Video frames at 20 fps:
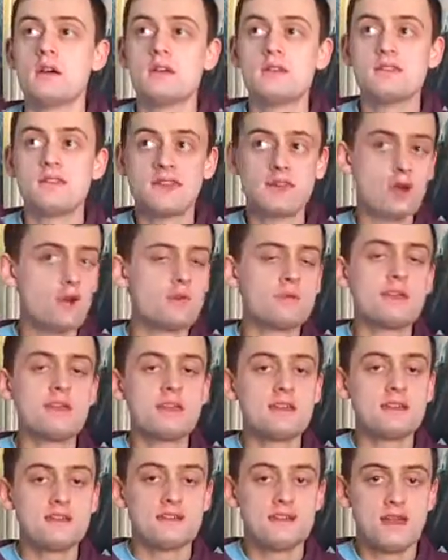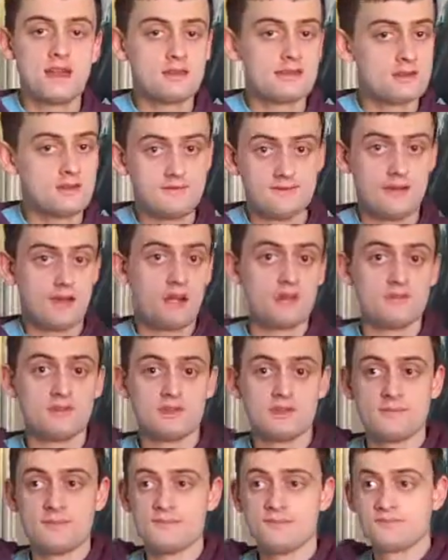Naomi and her
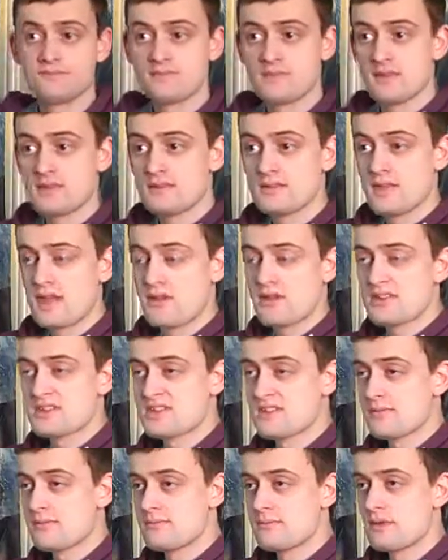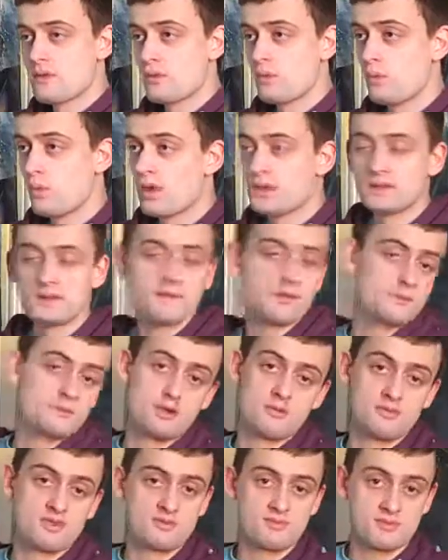father. There are some wonderful
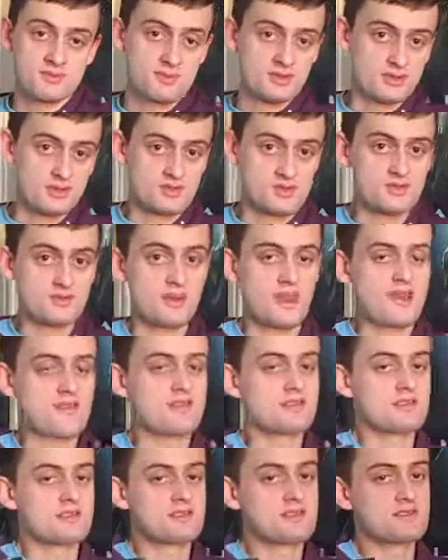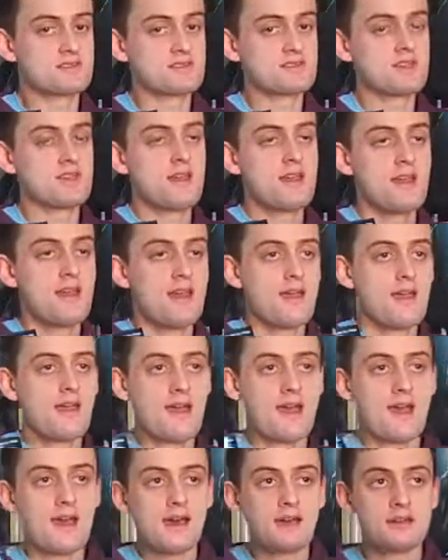moments between those two characters,
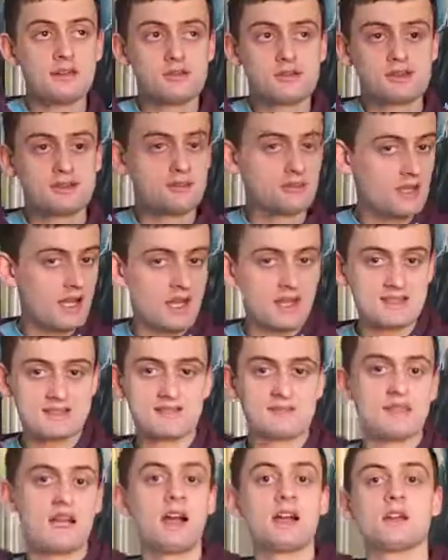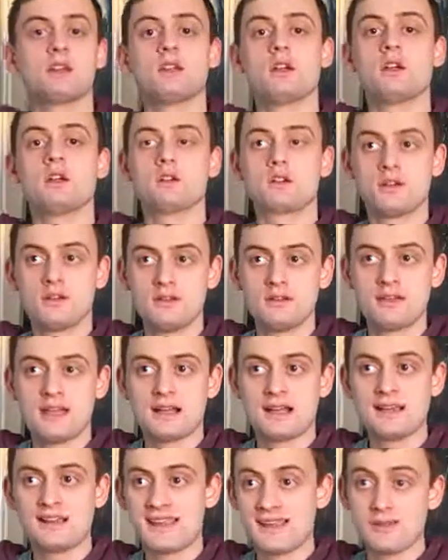and there are some lines of dialogue that
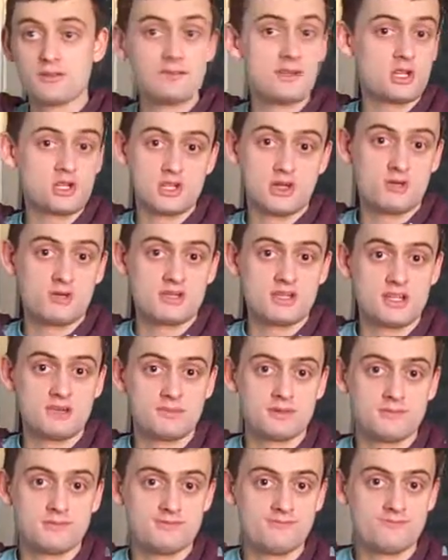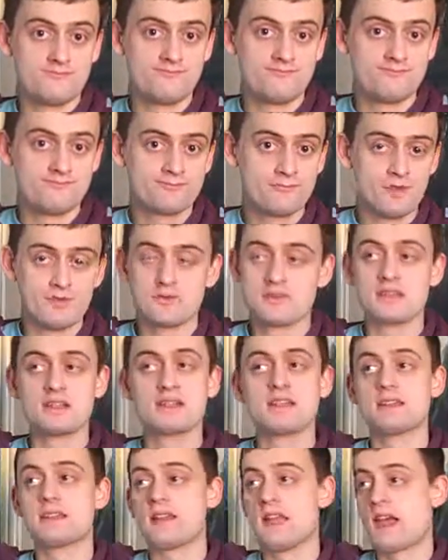can get you a bit choked up. They
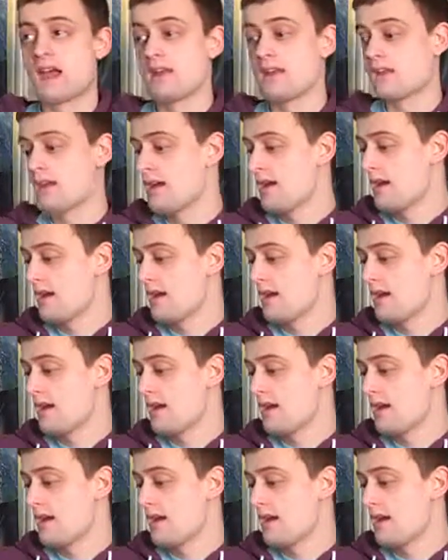really can.